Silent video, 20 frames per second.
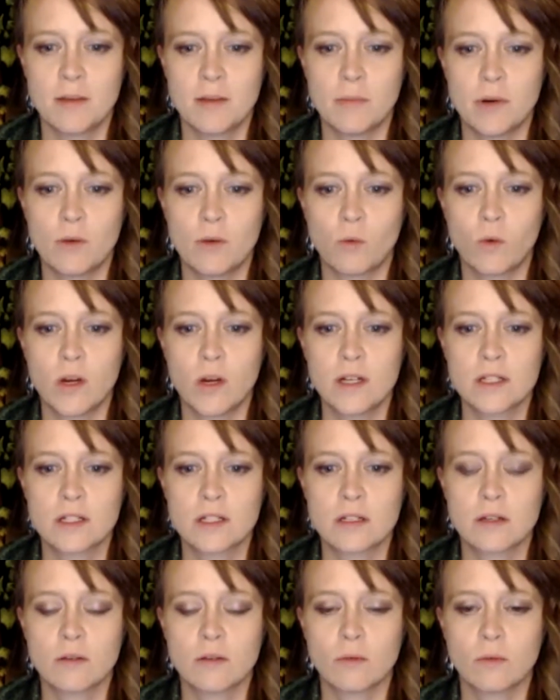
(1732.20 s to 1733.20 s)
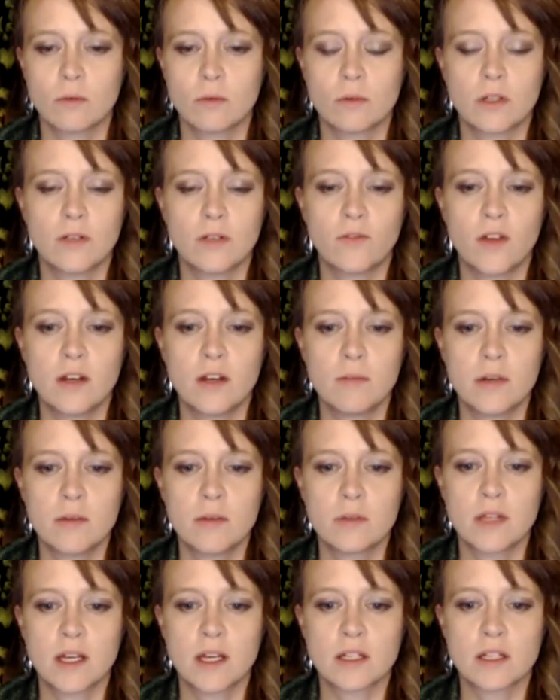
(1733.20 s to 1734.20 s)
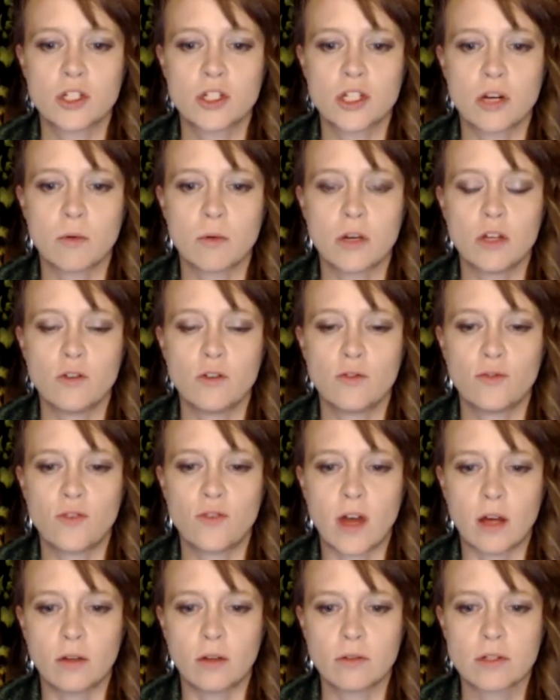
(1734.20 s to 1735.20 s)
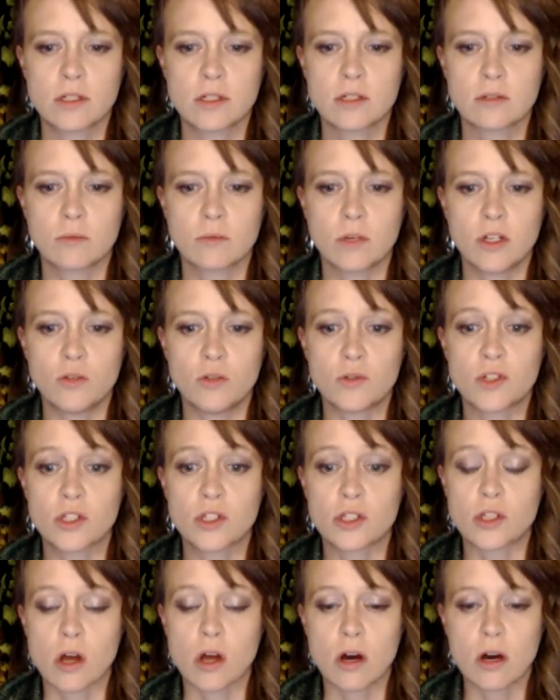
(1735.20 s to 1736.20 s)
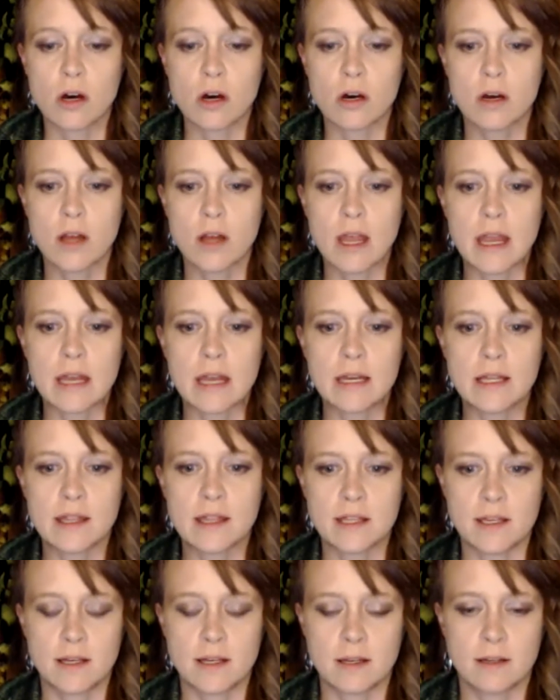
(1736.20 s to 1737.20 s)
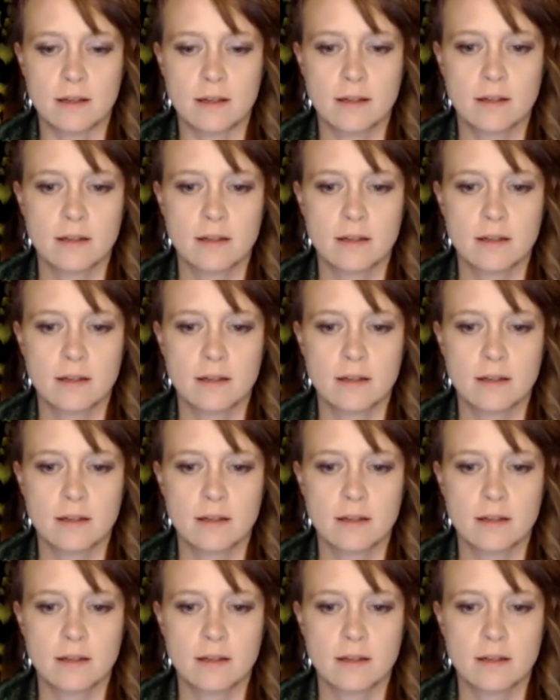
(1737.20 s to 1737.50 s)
But what, if anybody would like to share what you felt, what you saw, anything,